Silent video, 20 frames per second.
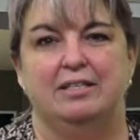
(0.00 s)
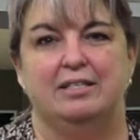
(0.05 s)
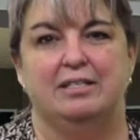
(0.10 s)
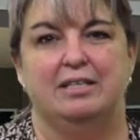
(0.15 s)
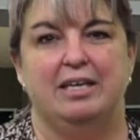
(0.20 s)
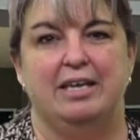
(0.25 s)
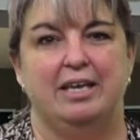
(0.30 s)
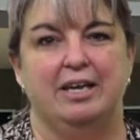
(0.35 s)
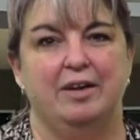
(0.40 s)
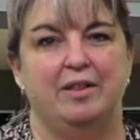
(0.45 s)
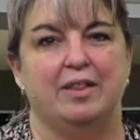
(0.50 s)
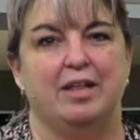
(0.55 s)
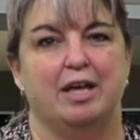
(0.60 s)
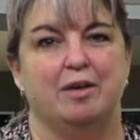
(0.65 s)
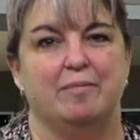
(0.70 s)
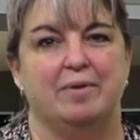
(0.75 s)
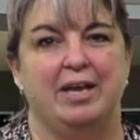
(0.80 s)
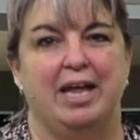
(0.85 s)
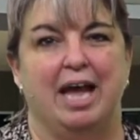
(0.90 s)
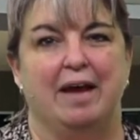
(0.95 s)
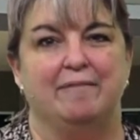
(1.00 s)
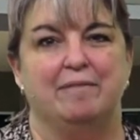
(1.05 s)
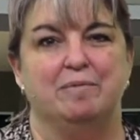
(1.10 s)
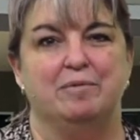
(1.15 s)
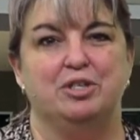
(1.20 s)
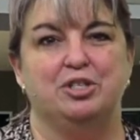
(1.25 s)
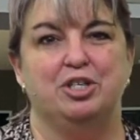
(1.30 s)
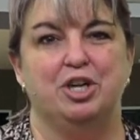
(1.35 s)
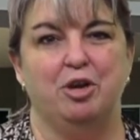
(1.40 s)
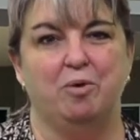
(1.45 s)
to hear them and have
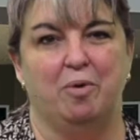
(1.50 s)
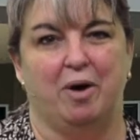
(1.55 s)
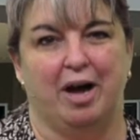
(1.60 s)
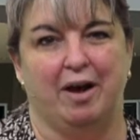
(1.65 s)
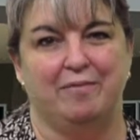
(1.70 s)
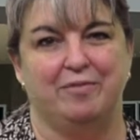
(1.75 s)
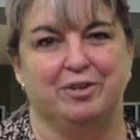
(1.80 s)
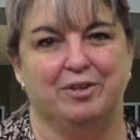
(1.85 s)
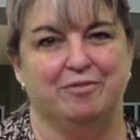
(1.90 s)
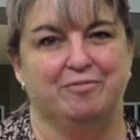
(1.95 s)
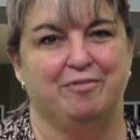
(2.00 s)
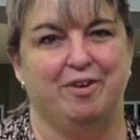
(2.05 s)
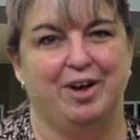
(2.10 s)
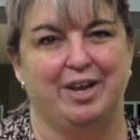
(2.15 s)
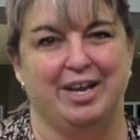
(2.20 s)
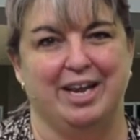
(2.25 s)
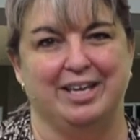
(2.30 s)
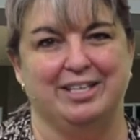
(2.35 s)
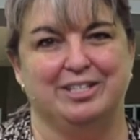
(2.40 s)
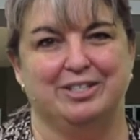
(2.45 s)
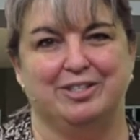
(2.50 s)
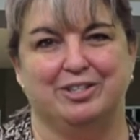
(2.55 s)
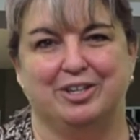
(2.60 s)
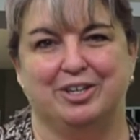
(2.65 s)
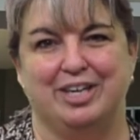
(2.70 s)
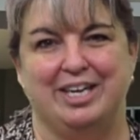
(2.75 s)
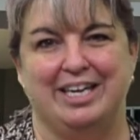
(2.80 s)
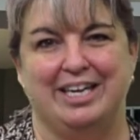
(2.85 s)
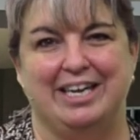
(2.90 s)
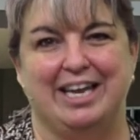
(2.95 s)
them show off their phonics
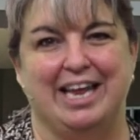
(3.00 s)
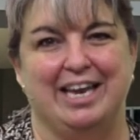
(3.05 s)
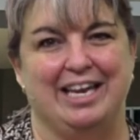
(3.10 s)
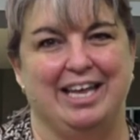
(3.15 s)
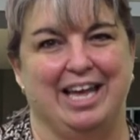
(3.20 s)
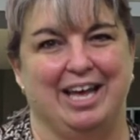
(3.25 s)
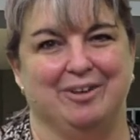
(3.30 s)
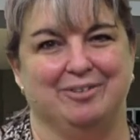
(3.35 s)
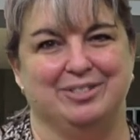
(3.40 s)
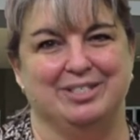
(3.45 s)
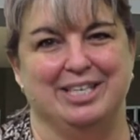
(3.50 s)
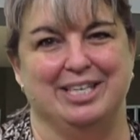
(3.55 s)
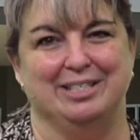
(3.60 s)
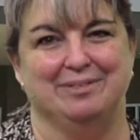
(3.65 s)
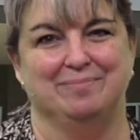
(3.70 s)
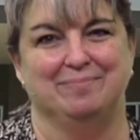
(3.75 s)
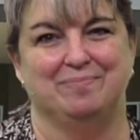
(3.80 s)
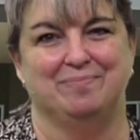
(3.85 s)
learning and counting.